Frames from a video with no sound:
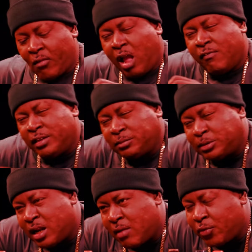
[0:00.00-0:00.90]
If
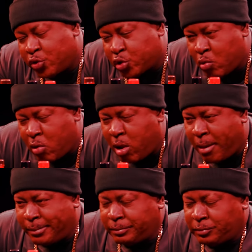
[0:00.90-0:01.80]
anybody ever threw
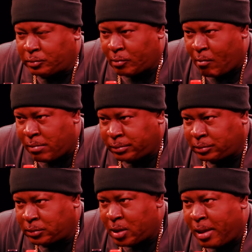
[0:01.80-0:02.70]
up, not
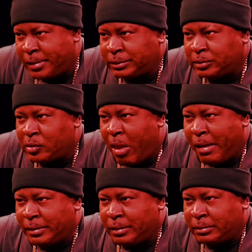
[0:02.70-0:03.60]
here.
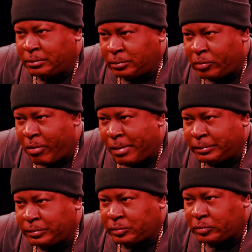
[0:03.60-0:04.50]
Do you feel like you might?